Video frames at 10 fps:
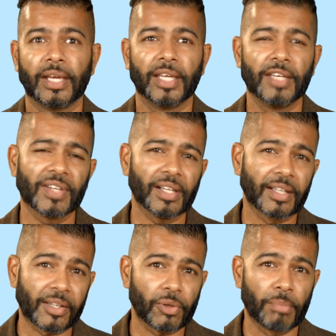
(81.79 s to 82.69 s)
Even a
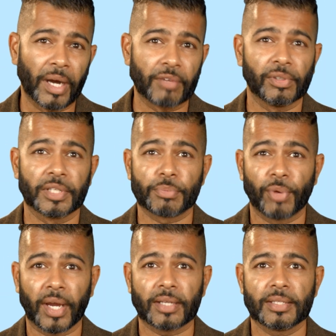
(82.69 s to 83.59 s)
little mindfulness
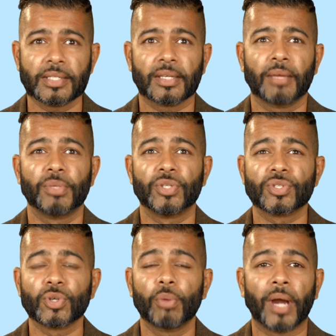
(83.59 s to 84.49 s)
practice can be
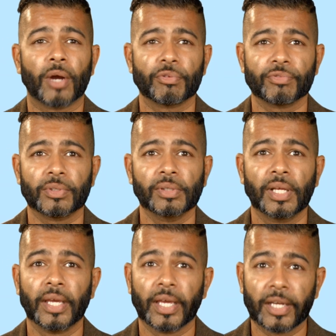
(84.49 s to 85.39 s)
so powerful
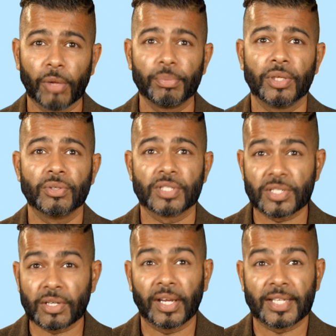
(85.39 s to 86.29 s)
in helping you to
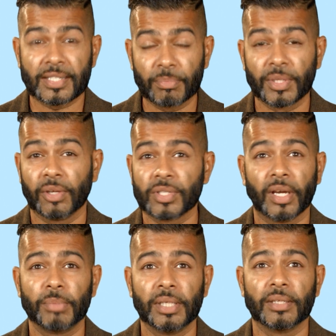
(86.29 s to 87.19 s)
start accepting your
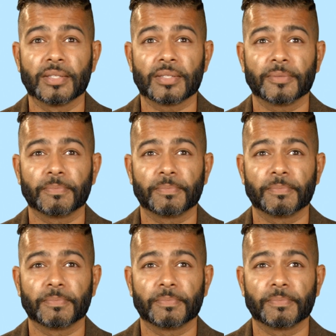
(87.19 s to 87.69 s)
diabetes.